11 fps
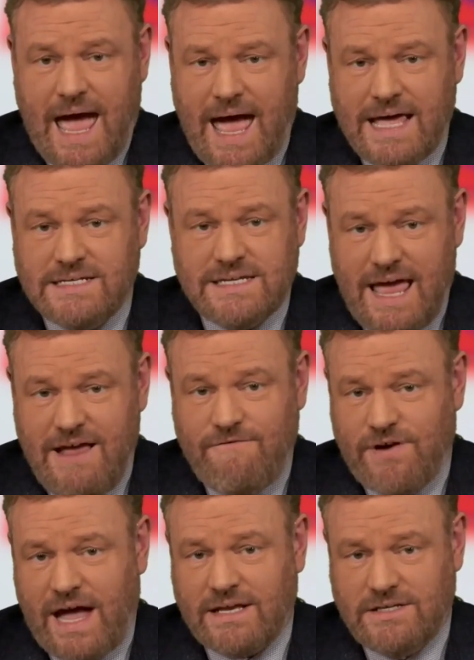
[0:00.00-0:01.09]
as a
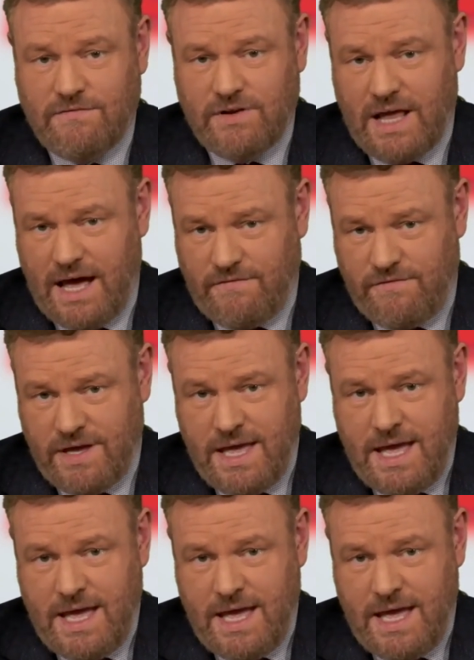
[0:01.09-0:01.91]
fact of life.